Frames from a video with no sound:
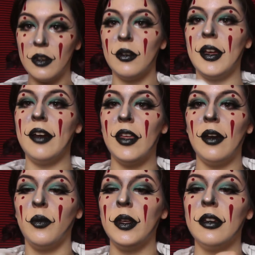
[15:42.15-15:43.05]
I don't have
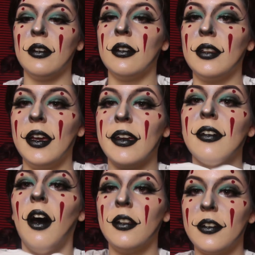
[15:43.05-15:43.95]
that weird like
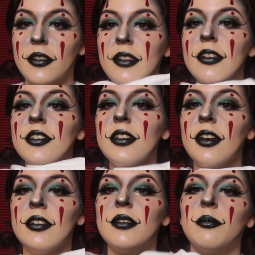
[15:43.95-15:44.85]
collar thing that she
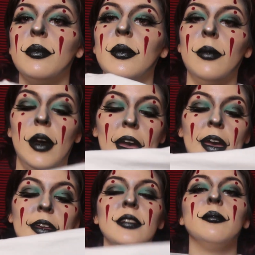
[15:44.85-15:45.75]

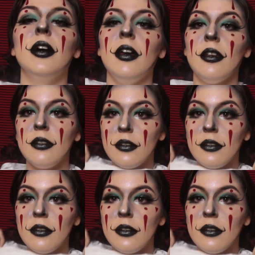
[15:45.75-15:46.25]
has, but